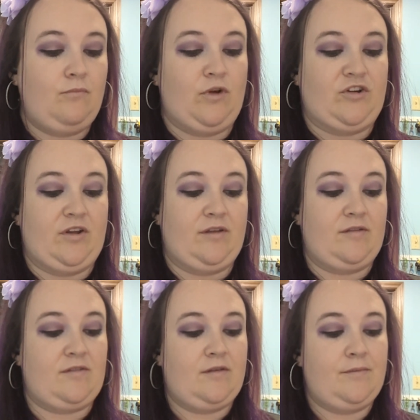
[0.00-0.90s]
which
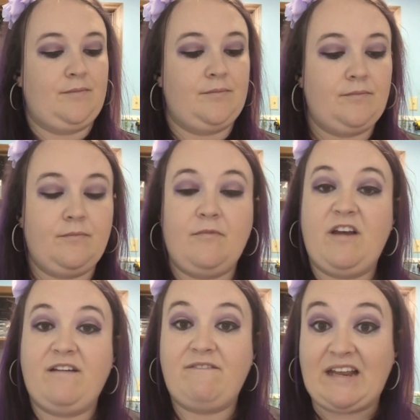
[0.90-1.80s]
is
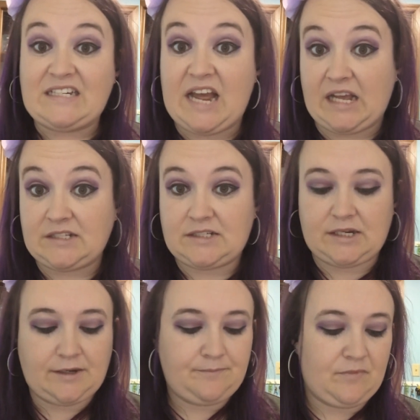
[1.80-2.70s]
fantastic.
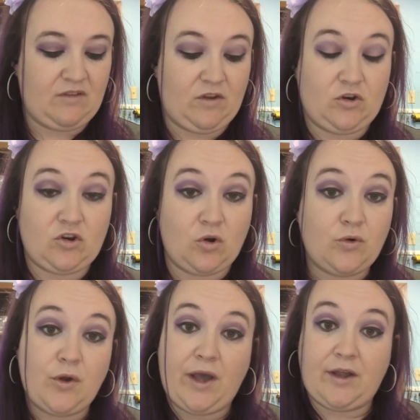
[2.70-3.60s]
If you don't
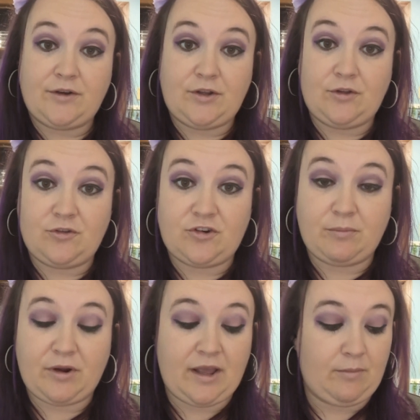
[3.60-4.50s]
know how to use
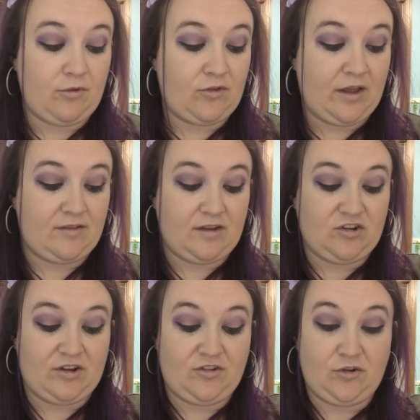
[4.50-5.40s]
jumper cables, I
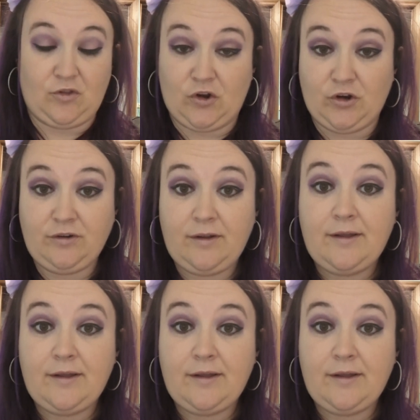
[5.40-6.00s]
suggest you learn.